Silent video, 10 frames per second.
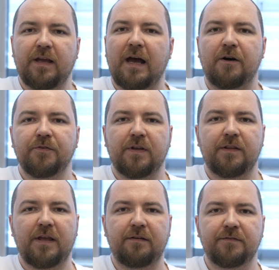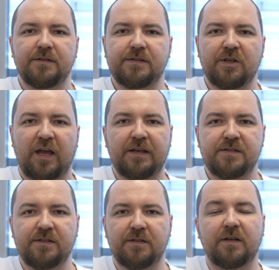out and have this
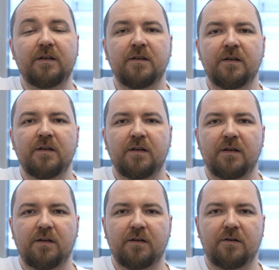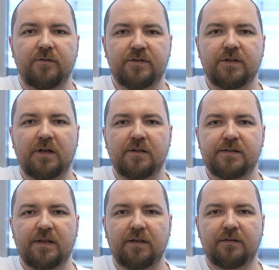case in a original
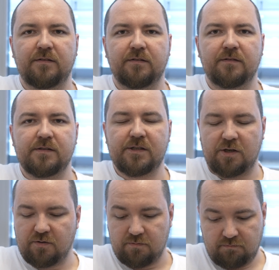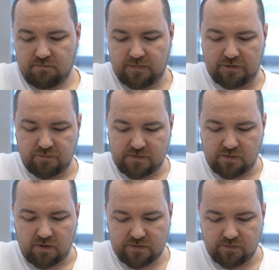state. So that was
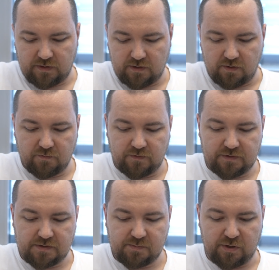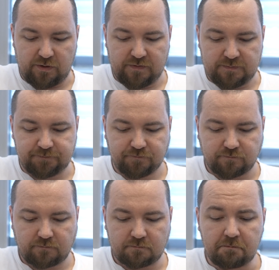also the goal with this build.
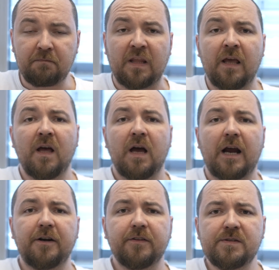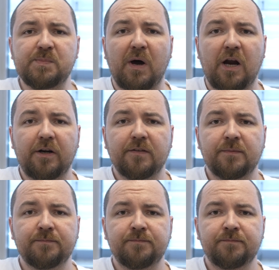Hardest part,
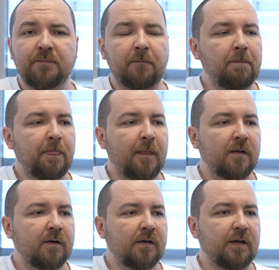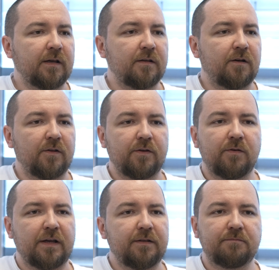
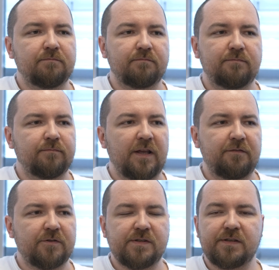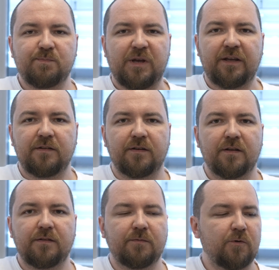although I never suspected
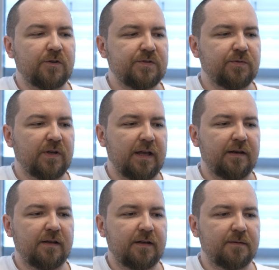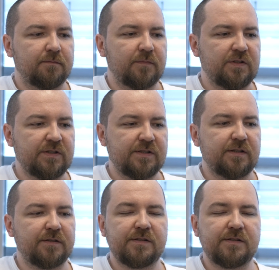it, was to get a decent